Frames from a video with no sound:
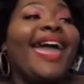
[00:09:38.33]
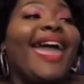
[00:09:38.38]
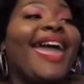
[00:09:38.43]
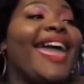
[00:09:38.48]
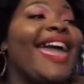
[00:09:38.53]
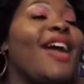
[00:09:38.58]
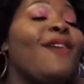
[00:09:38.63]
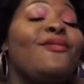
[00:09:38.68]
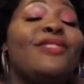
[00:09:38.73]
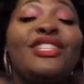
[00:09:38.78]

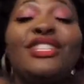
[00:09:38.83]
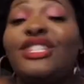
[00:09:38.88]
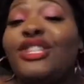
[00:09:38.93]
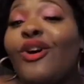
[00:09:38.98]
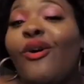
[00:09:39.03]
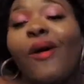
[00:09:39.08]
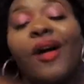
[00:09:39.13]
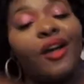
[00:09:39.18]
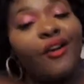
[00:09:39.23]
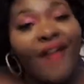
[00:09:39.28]
it was
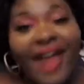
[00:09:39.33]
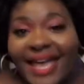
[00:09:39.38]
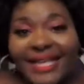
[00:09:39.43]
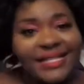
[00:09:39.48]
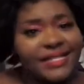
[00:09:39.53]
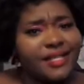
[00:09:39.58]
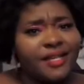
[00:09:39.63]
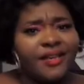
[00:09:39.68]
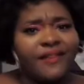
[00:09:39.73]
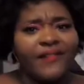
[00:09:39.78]
too
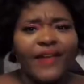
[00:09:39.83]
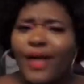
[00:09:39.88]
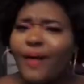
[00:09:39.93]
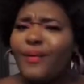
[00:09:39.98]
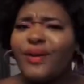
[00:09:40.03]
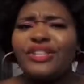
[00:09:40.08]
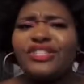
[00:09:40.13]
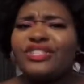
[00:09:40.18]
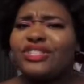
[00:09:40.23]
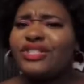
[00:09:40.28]
aggressive. It
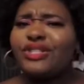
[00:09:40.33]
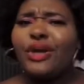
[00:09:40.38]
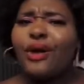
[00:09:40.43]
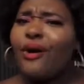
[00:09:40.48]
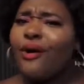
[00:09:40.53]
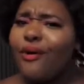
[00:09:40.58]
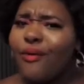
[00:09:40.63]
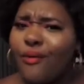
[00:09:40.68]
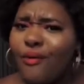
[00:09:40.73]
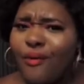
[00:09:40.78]
was
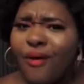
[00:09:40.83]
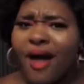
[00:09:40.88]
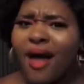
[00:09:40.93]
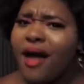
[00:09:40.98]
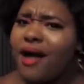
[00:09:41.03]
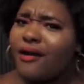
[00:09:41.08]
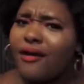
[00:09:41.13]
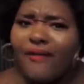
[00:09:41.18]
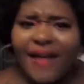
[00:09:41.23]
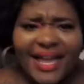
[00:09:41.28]
too
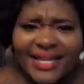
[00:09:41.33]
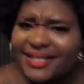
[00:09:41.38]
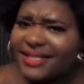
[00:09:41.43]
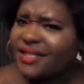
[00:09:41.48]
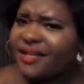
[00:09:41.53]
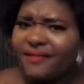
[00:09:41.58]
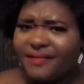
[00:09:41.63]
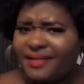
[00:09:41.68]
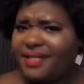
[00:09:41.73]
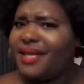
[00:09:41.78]

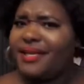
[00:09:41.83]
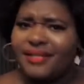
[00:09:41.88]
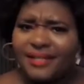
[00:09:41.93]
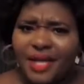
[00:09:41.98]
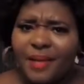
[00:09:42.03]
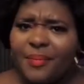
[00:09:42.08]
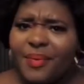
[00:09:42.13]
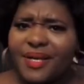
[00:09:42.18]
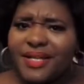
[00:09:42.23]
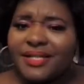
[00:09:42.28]
aggressive,
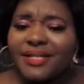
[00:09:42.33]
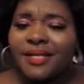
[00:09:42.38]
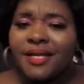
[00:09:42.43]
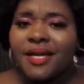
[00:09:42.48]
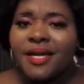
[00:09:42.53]
T-Sippers.